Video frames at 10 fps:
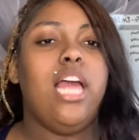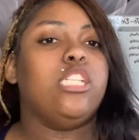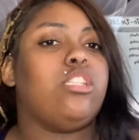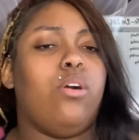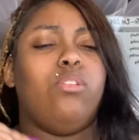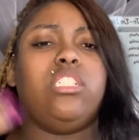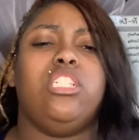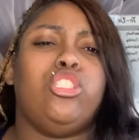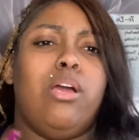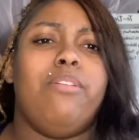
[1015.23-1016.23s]
So she's
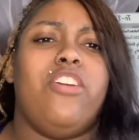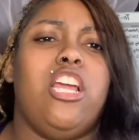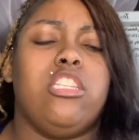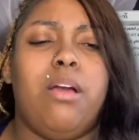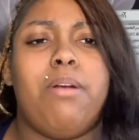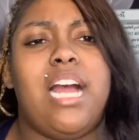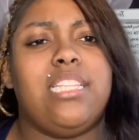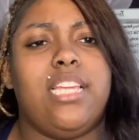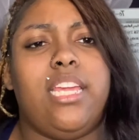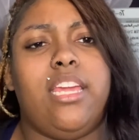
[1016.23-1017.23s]
showing me videos how I can
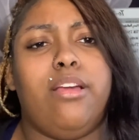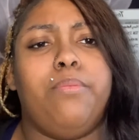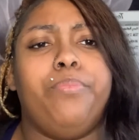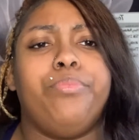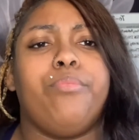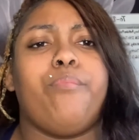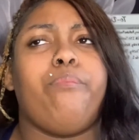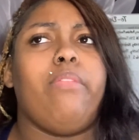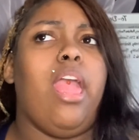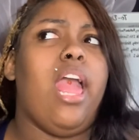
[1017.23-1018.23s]
take him.
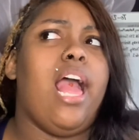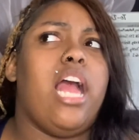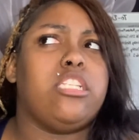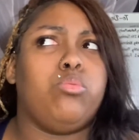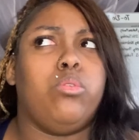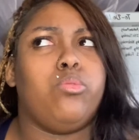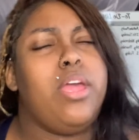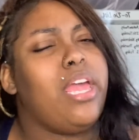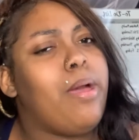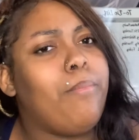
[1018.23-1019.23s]
And I just was
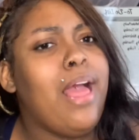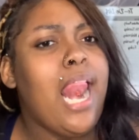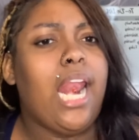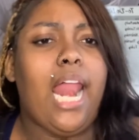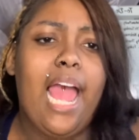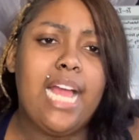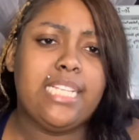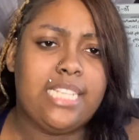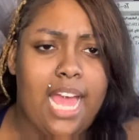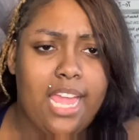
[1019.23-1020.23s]
with him
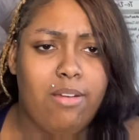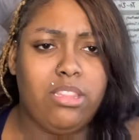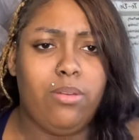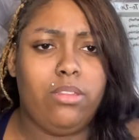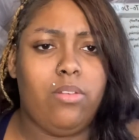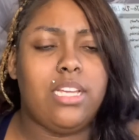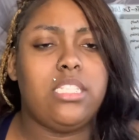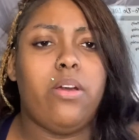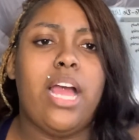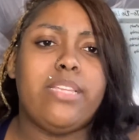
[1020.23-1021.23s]
last night. And I
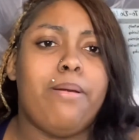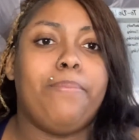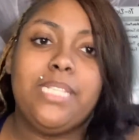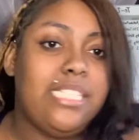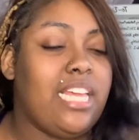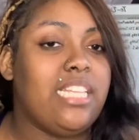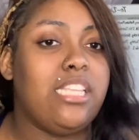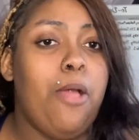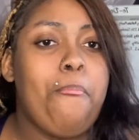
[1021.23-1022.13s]
still asked him how it tastes.